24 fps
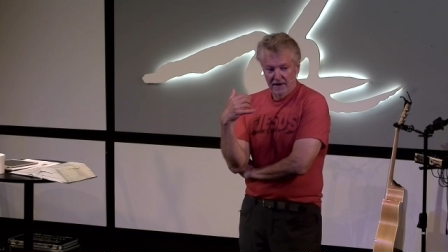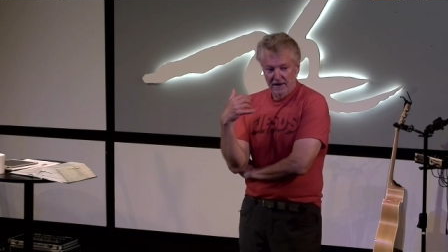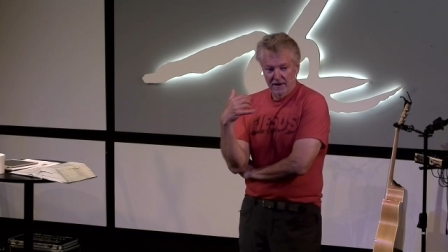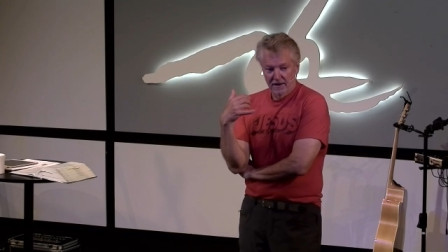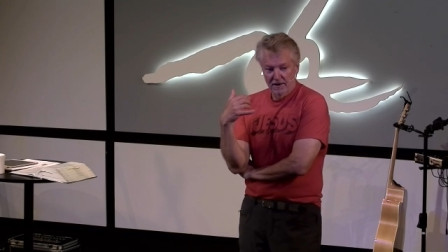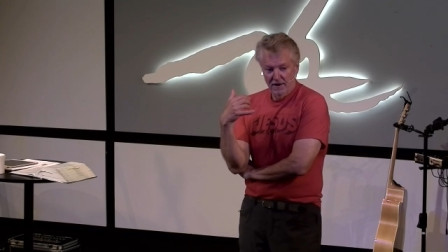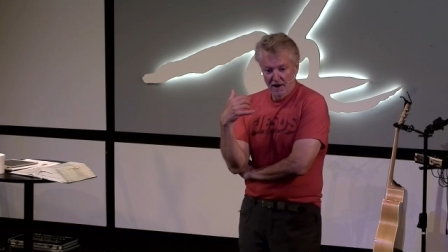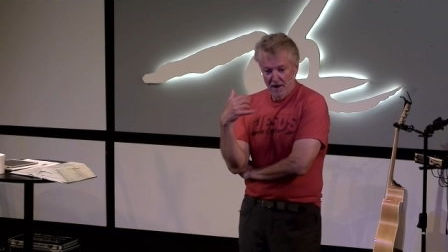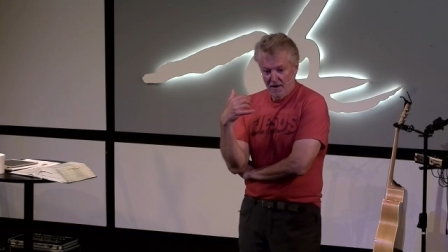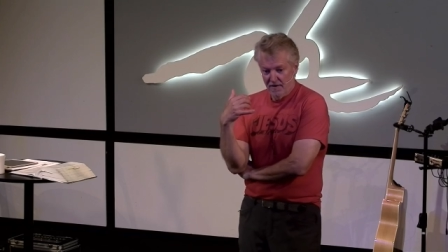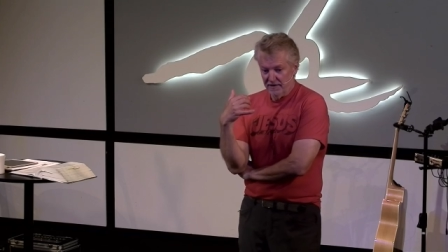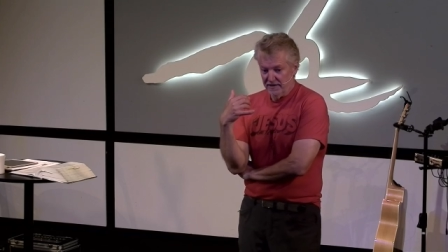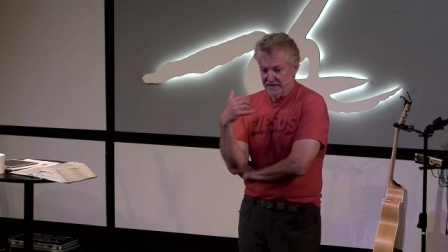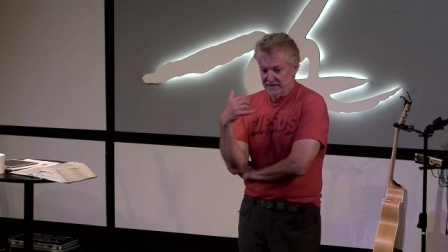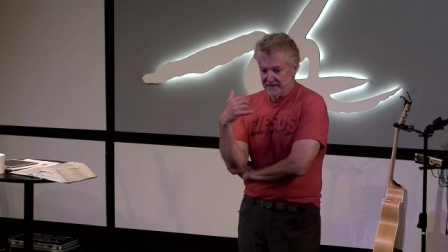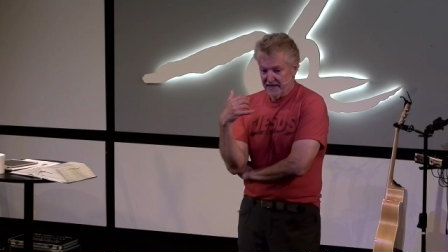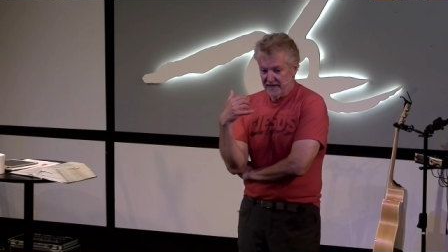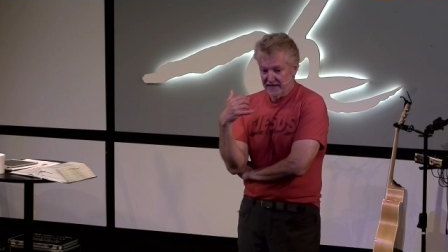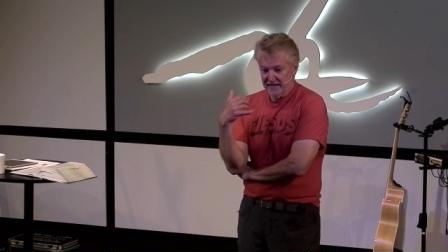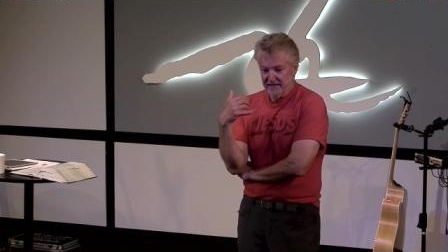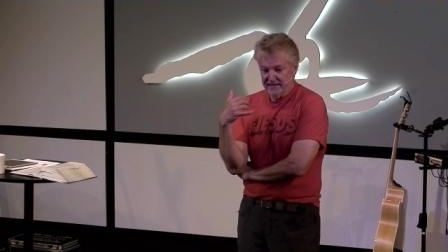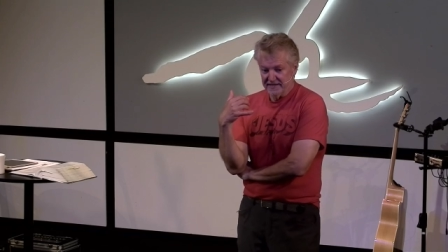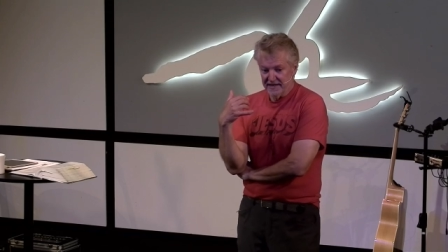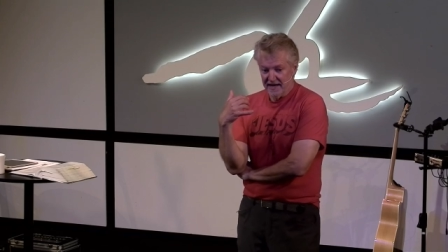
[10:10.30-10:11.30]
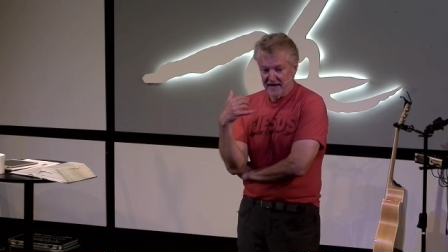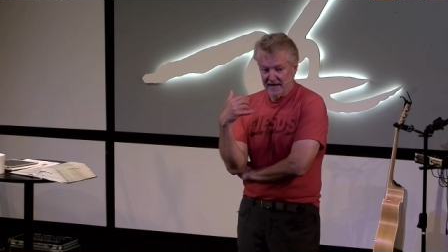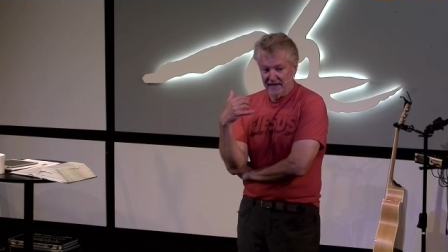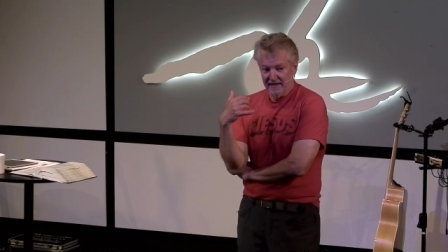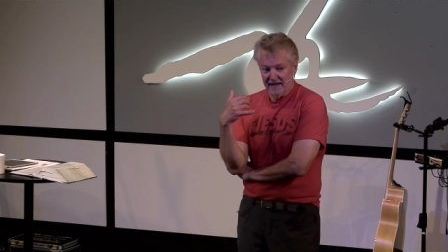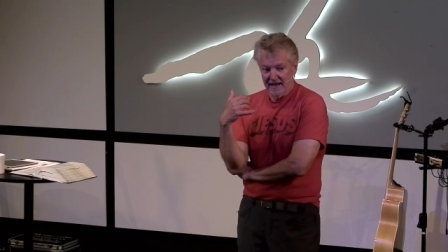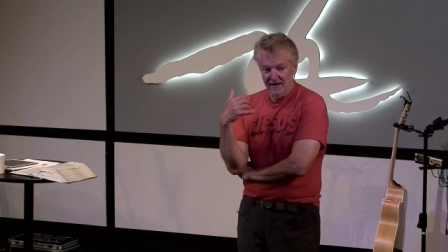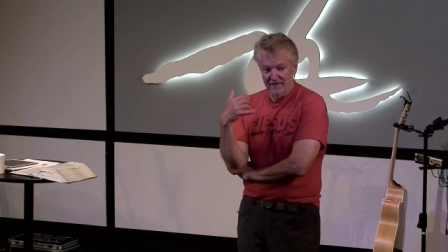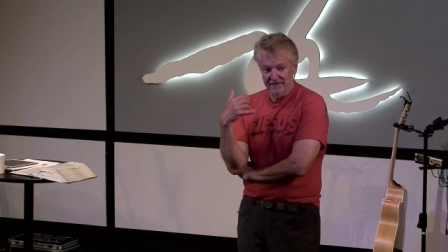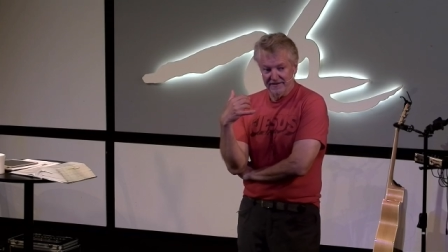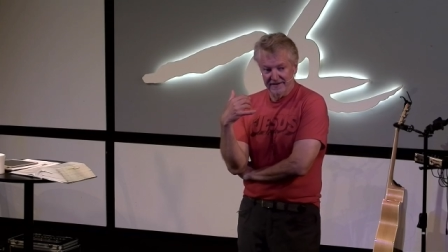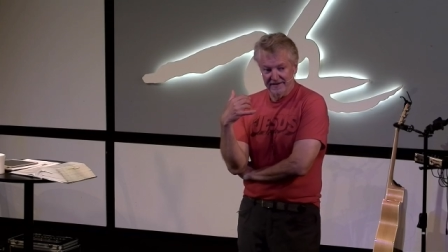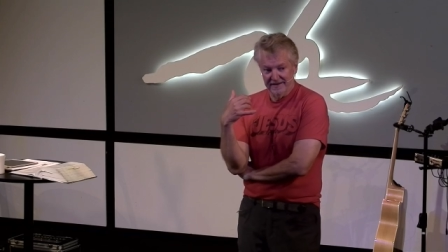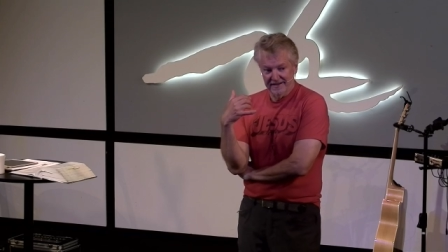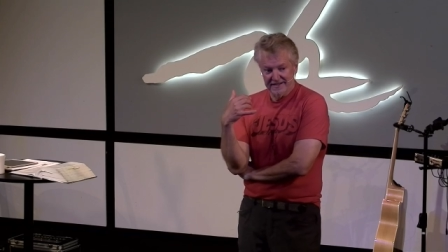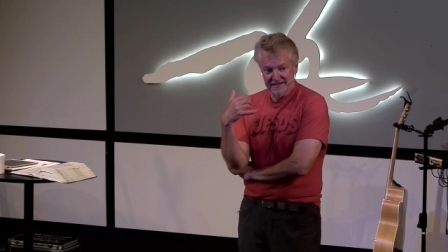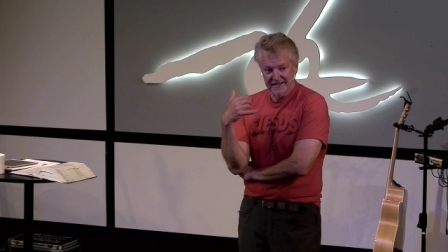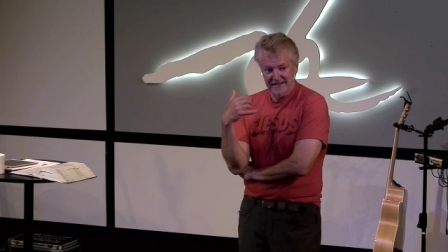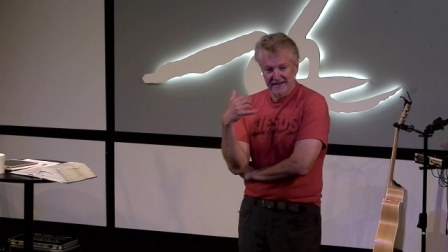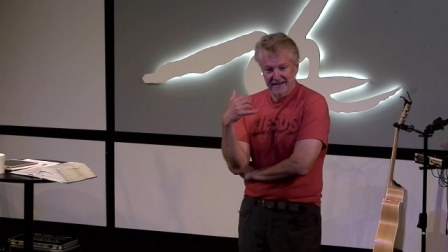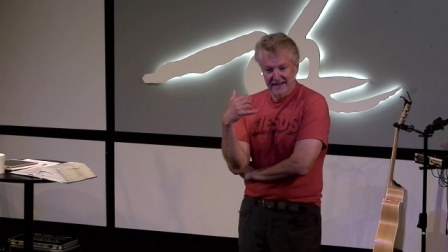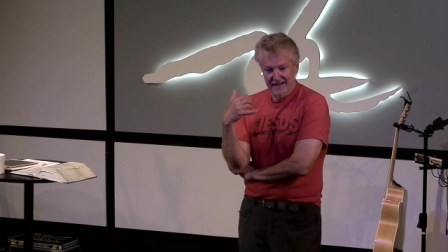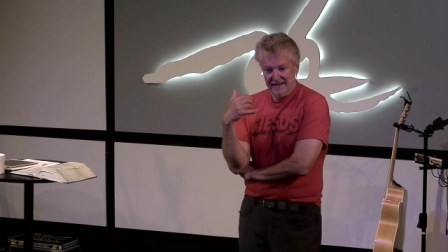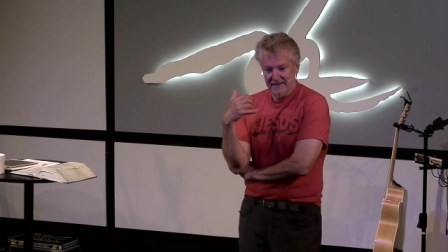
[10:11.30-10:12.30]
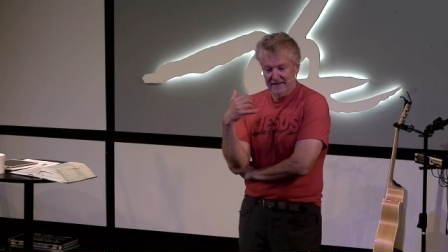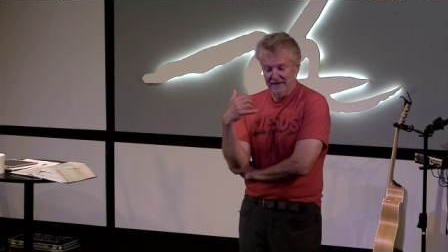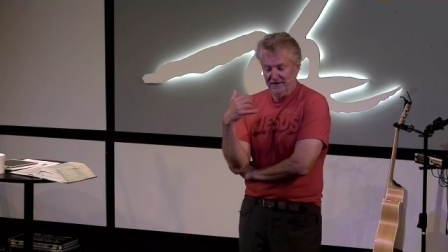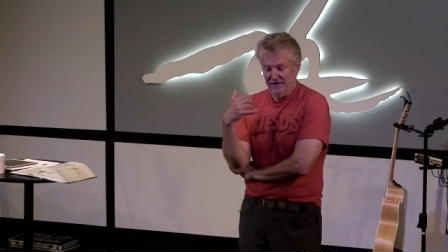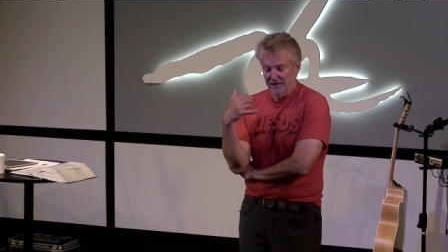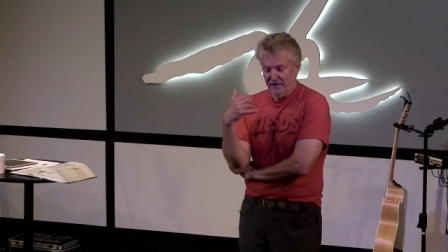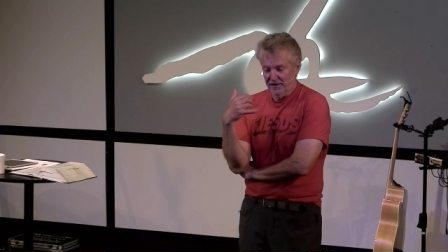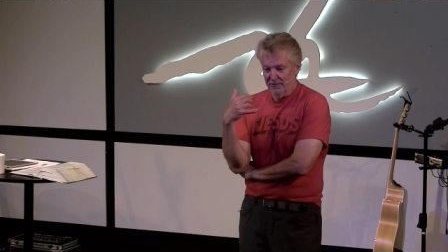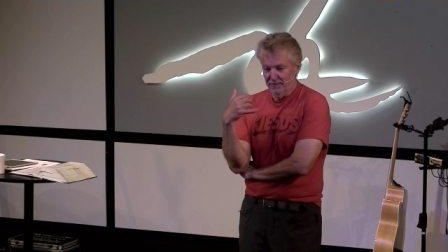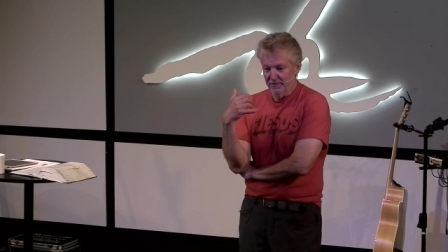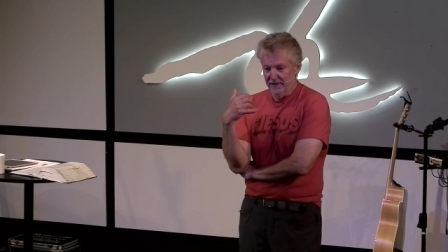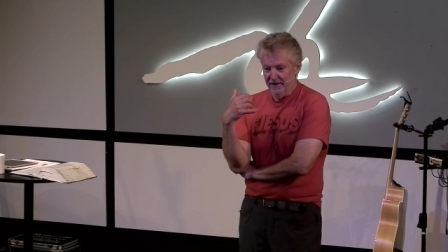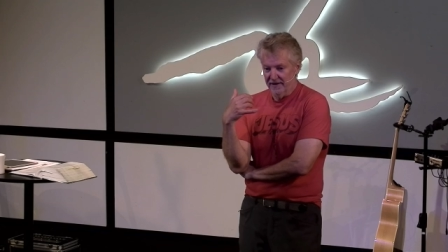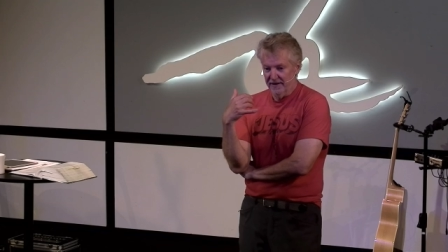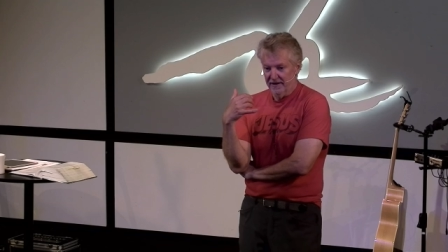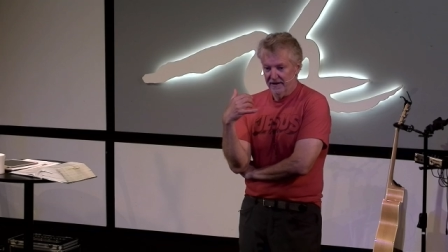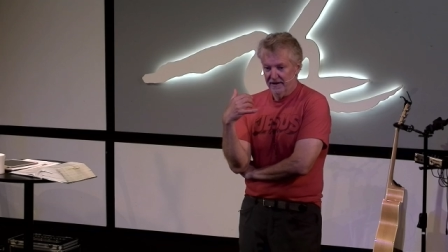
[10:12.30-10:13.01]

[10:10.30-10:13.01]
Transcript: No, he said he's not allowed to disconnect the old one.